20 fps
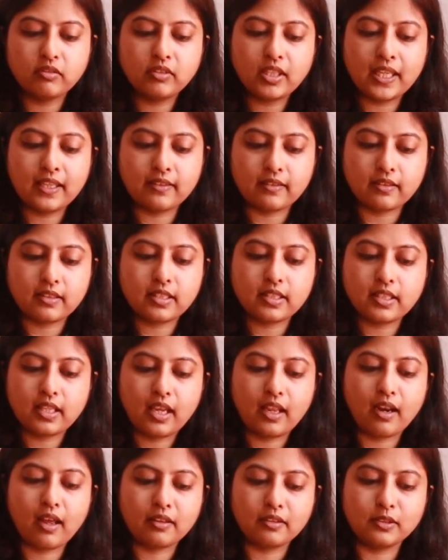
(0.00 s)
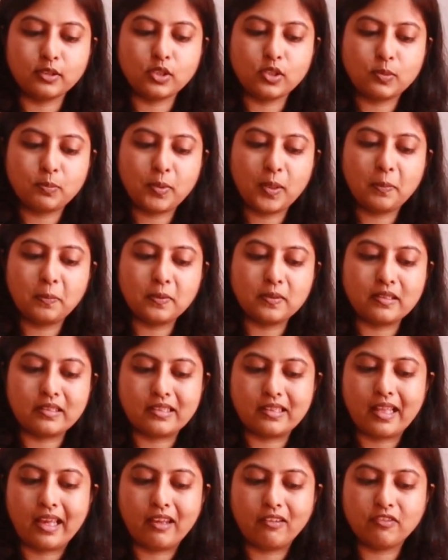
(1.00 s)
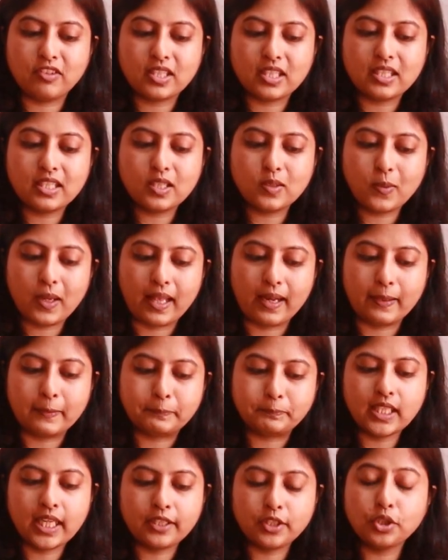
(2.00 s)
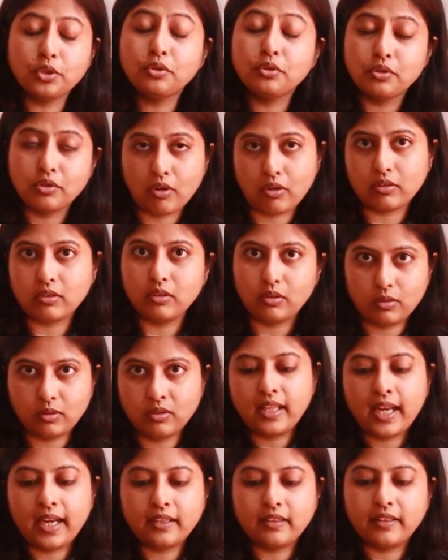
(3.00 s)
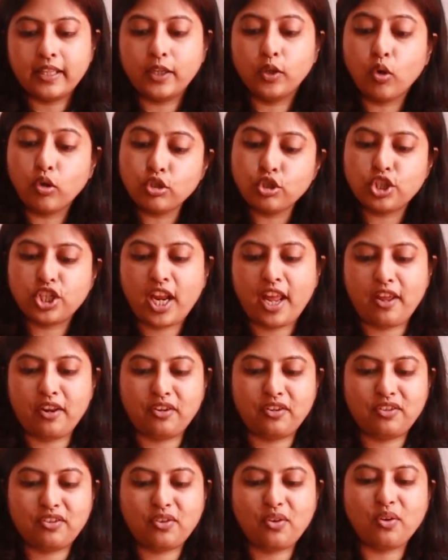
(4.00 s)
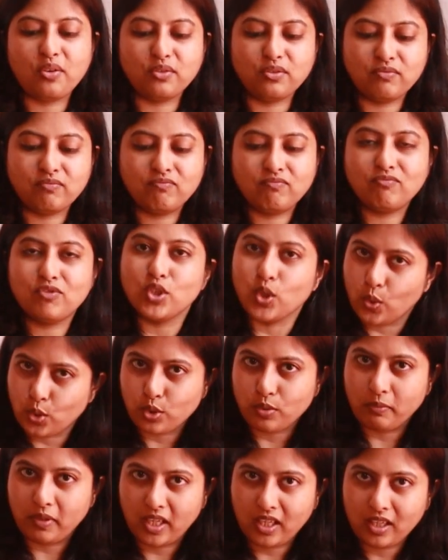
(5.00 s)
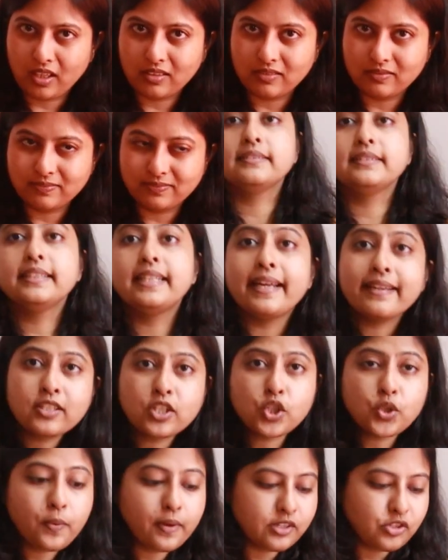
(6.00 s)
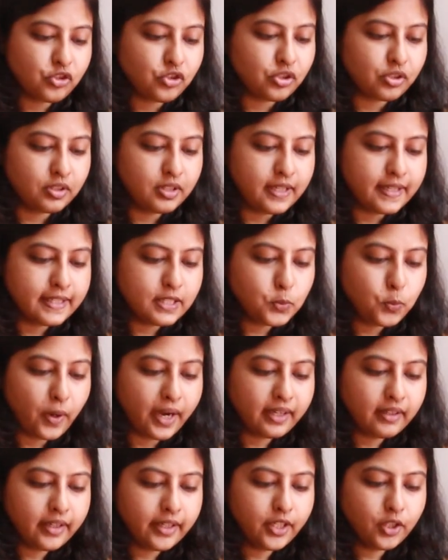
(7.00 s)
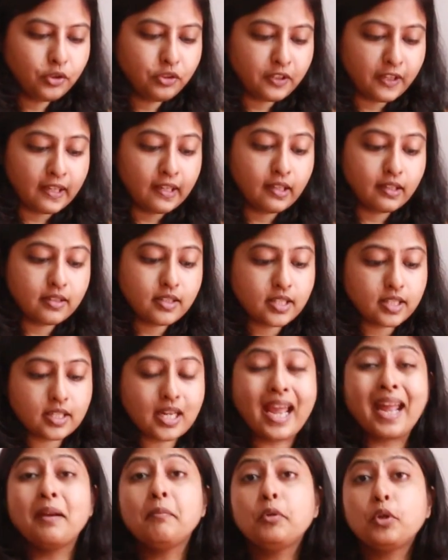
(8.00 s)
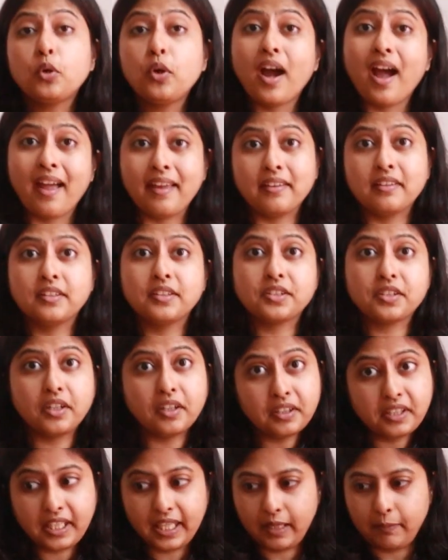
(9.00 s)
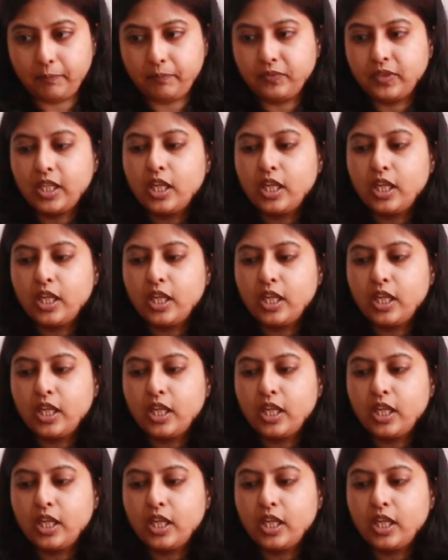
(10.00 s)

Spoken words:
things in others people's lives as well that you do not know, that they don't share on social media. The next question is, when did you think it's time to hire a team?